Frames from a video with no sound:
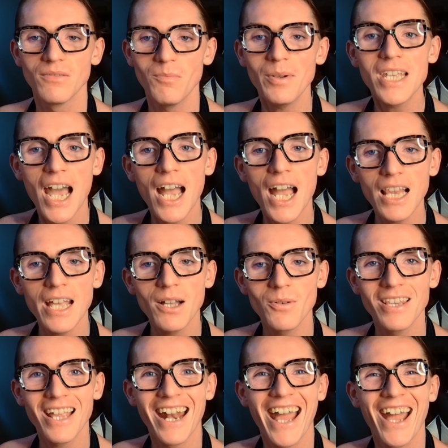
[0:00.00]
But yeah, I like
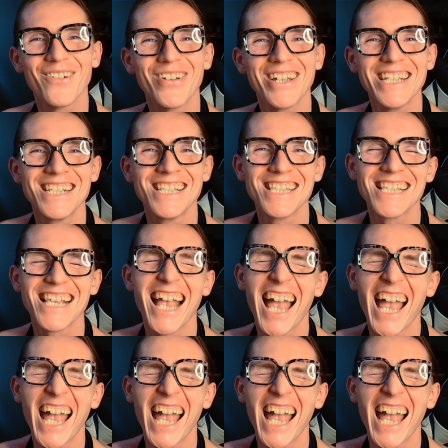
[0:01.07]
when that happens.